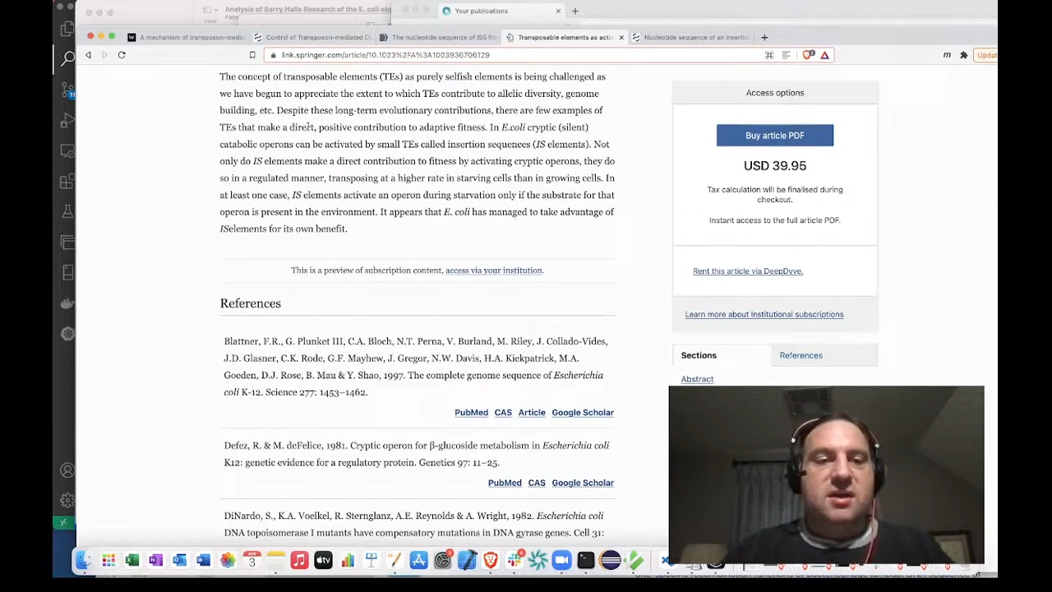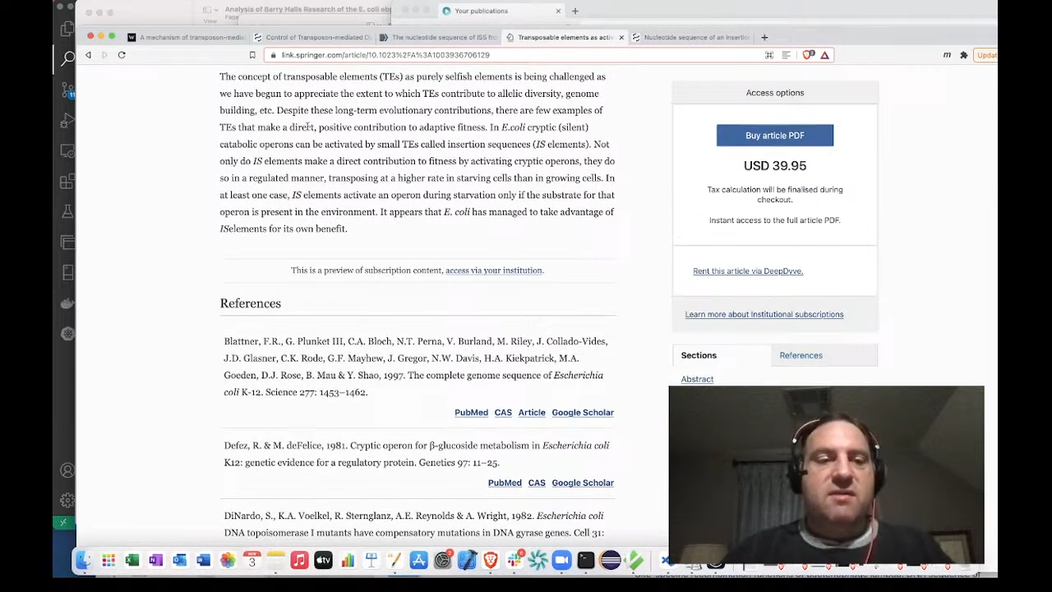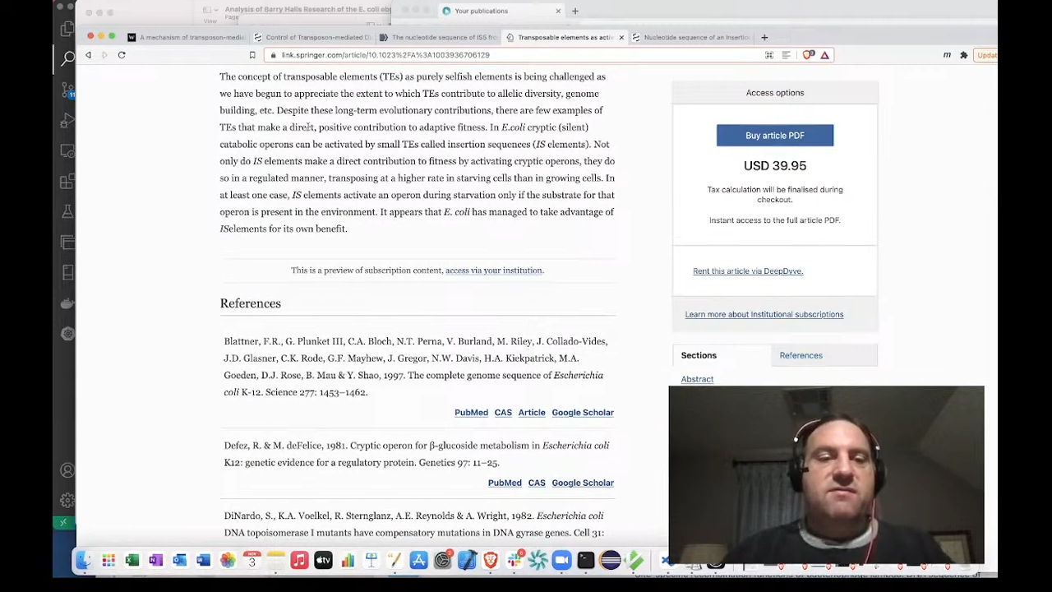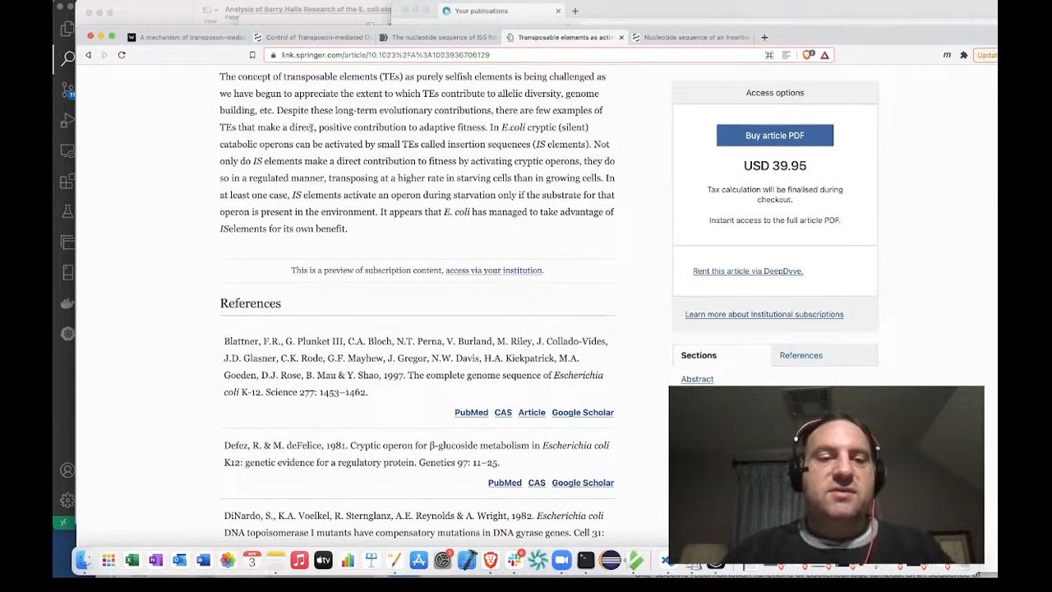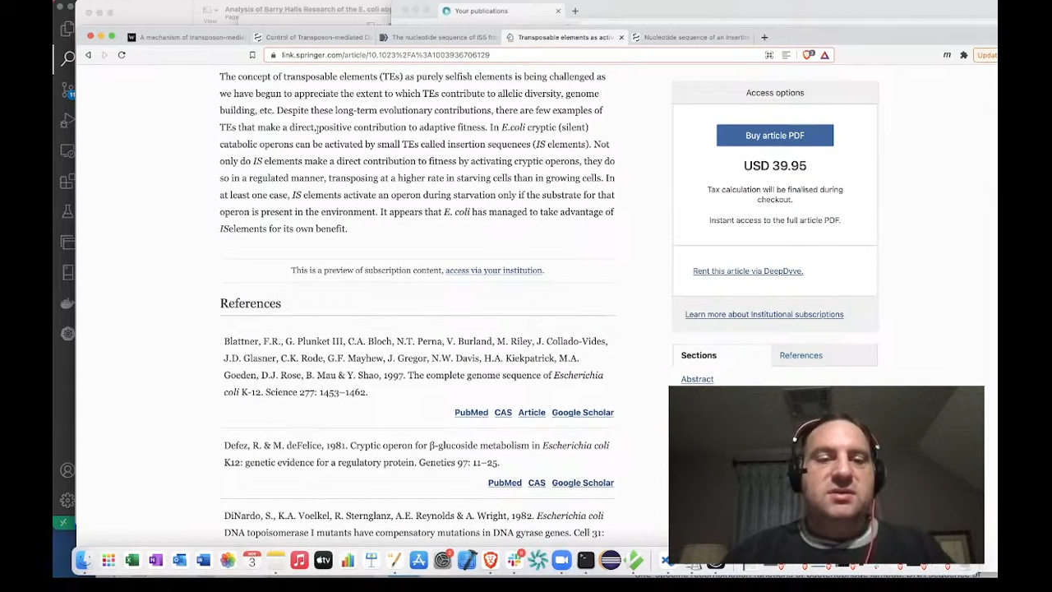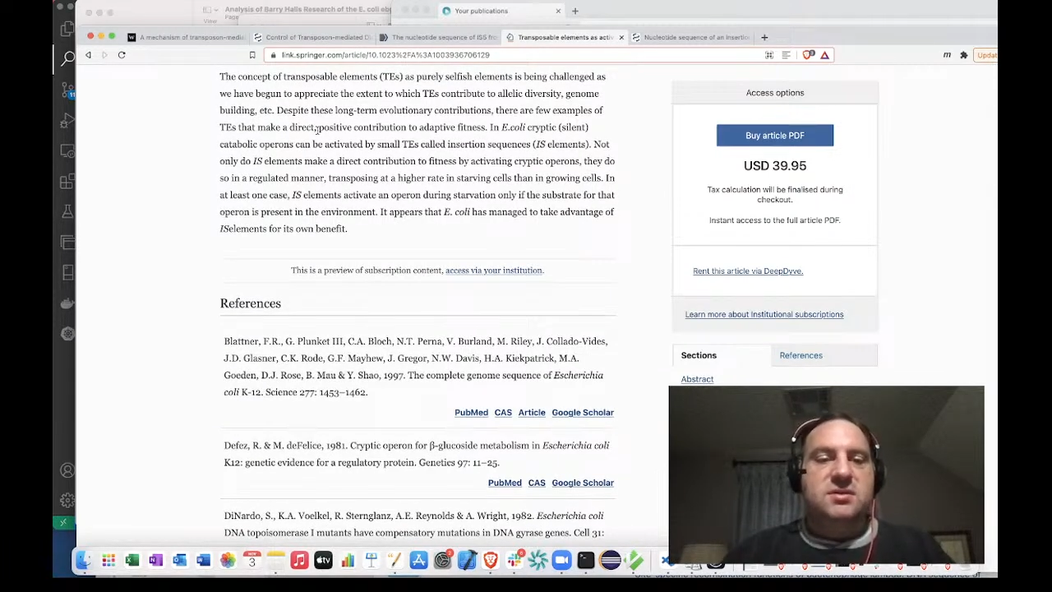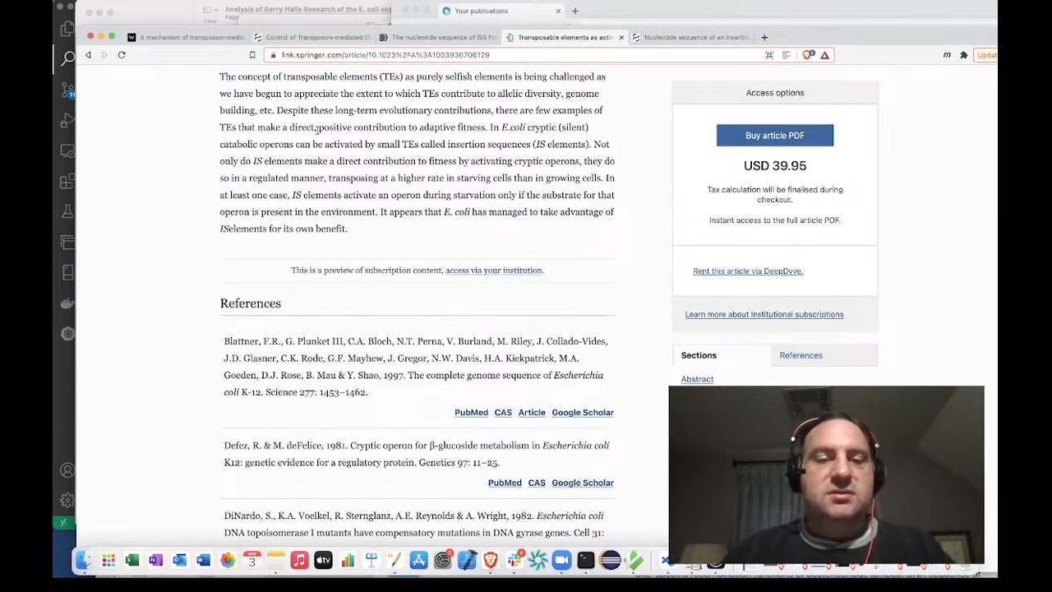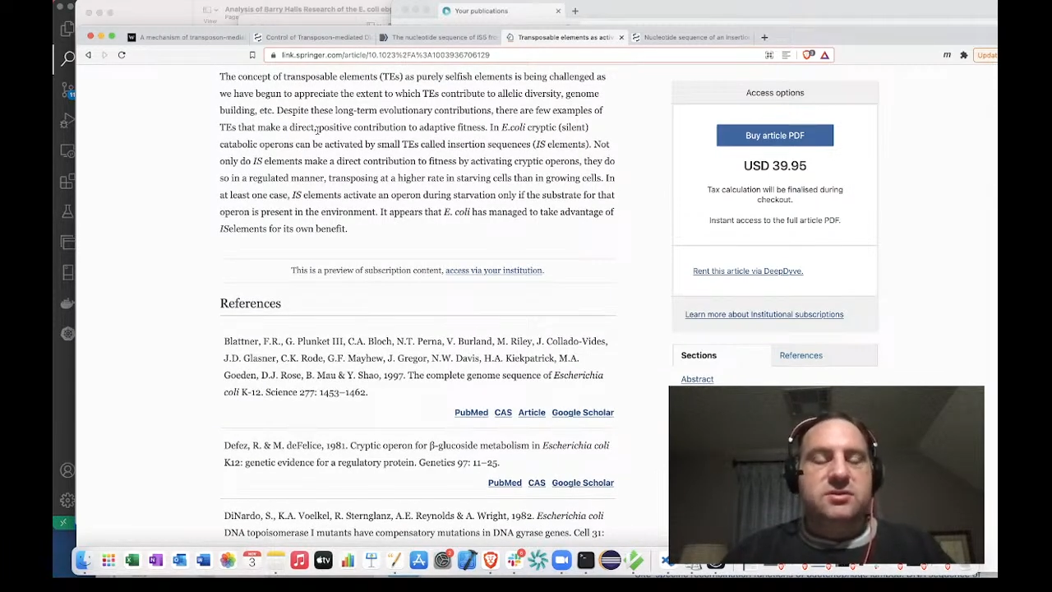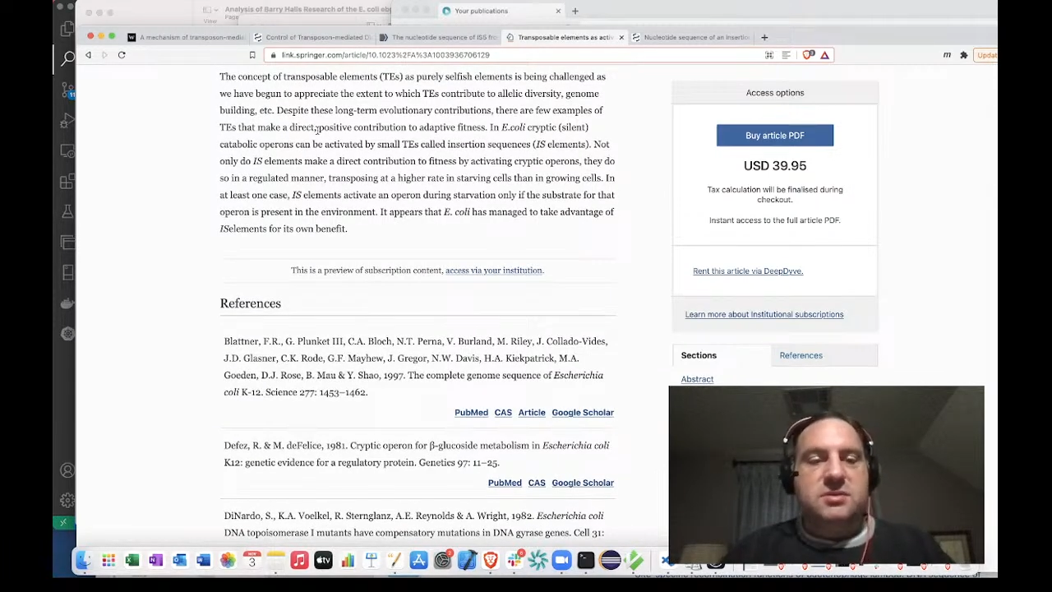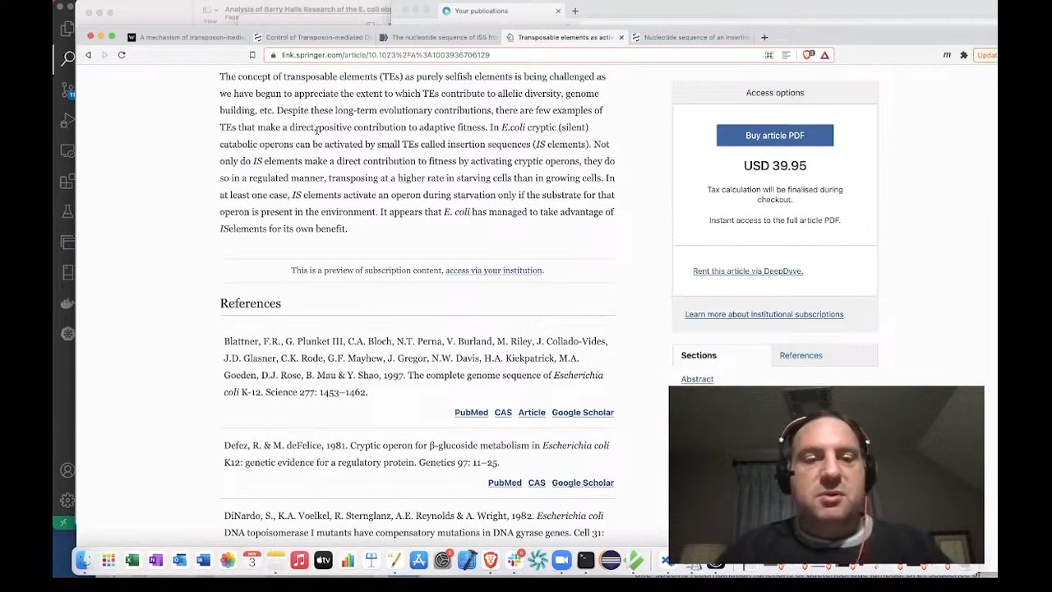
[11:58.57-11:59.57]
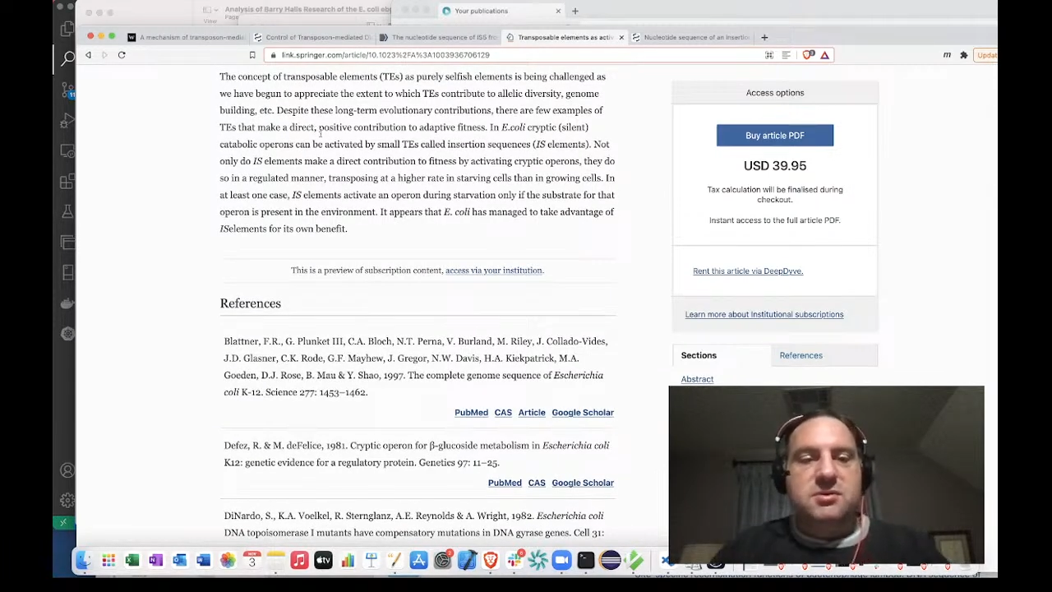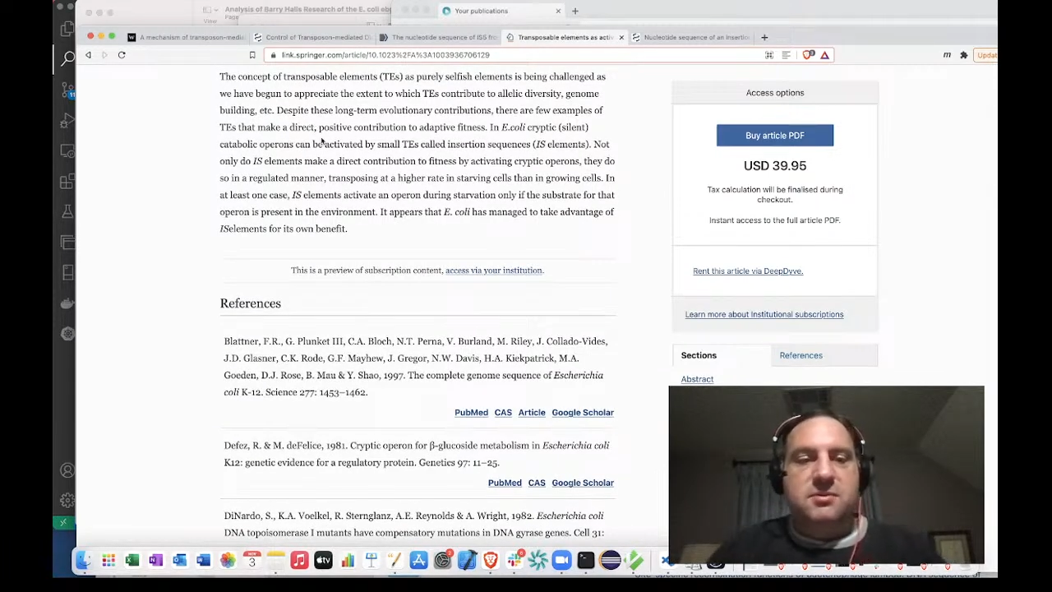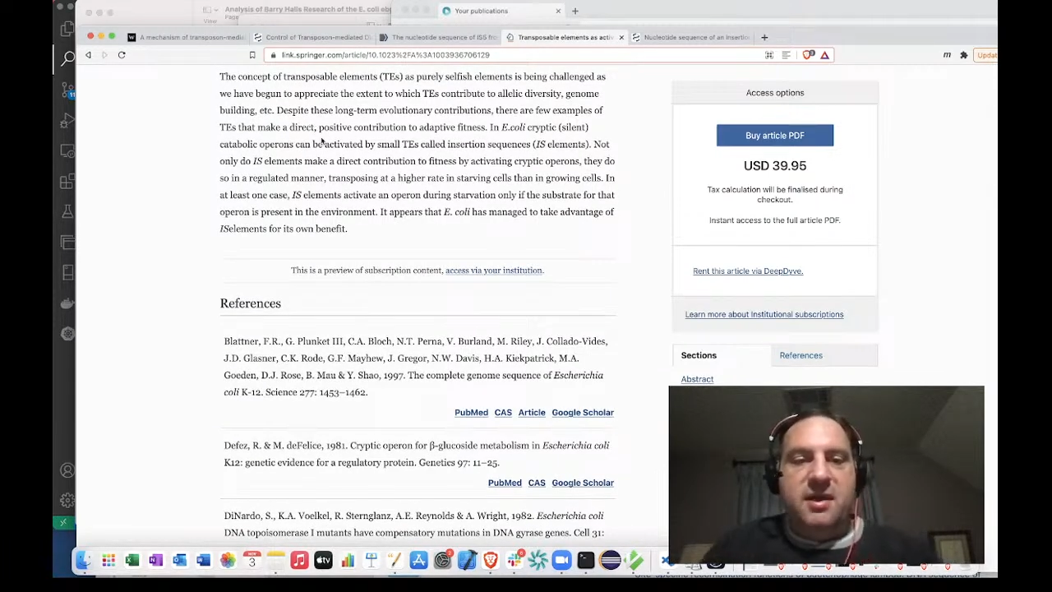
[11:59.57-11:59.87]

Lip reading: of transposable